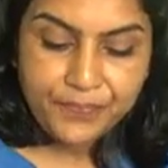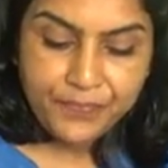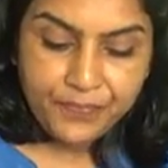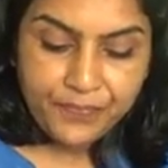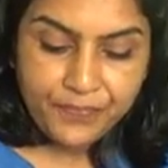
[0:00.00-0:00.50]

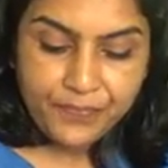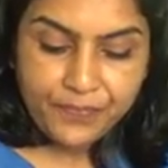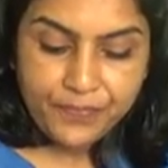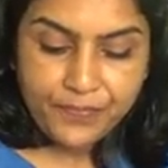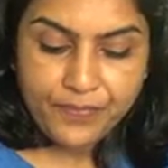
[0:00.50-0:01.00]

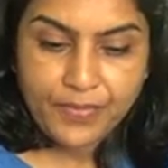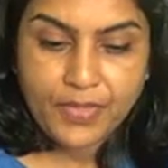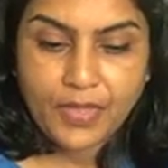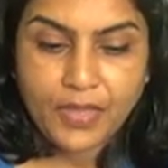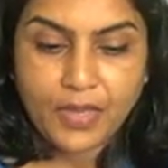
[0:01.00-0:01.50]

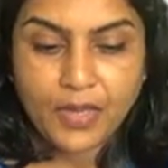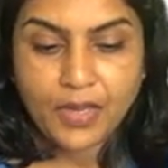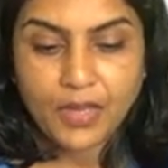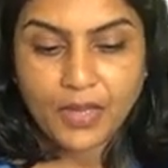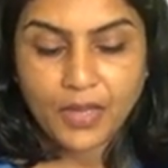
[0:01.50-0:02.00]

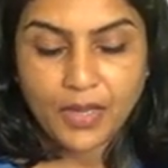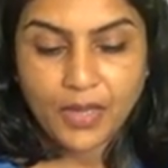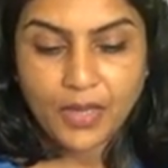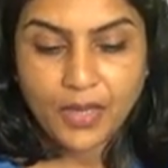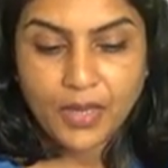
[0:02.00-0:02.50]

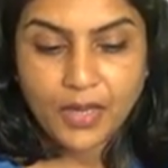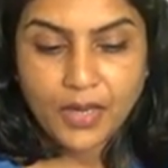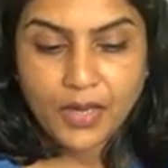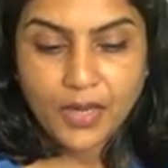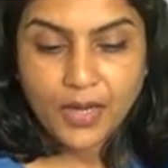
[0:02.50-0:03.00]

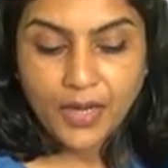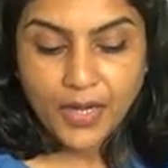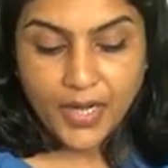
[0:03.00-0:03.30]
No one is speaking in this clip.